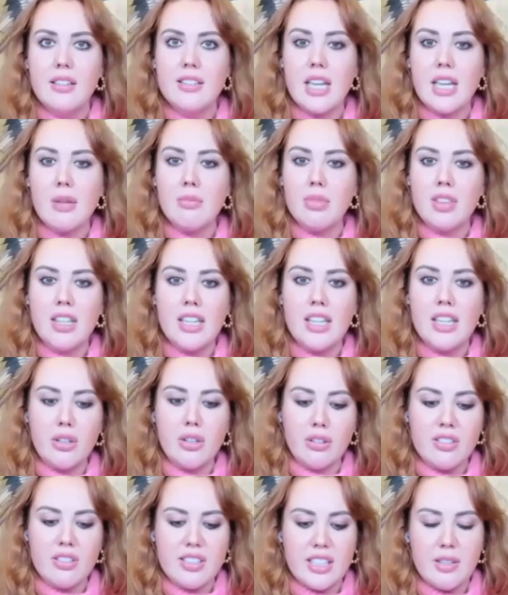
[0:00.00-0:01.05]
Same thing,
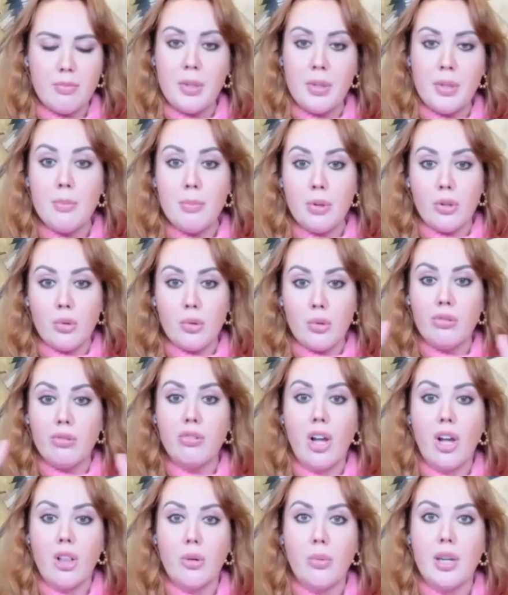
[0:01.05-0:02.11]
you'll see people will
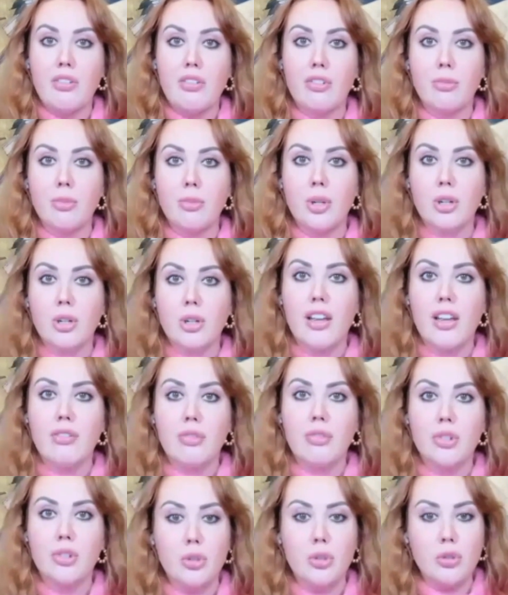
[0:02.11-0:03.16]
fall away from your
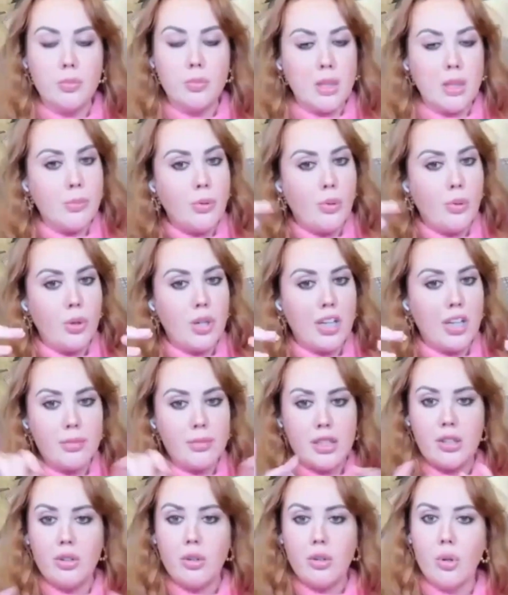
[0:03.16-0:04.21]
life. New people will
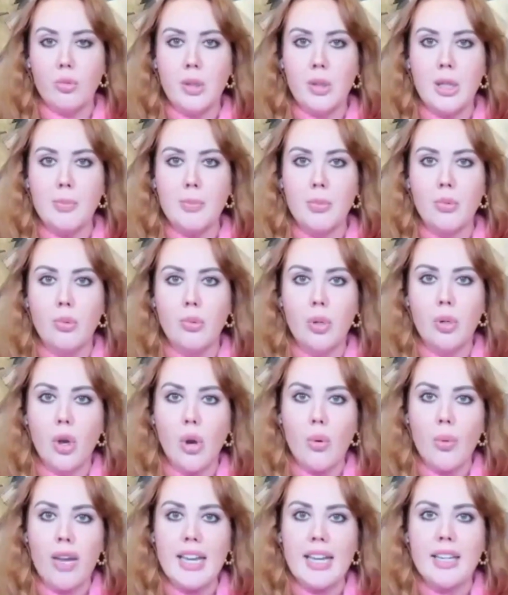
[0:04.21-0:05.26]
come in, old people will go
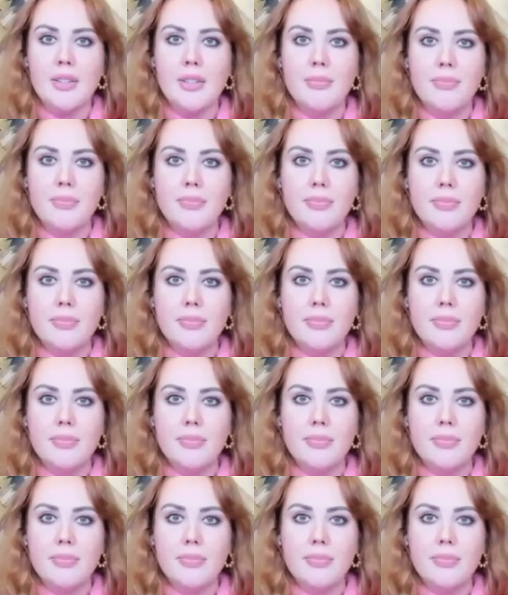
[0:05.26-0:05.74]
away.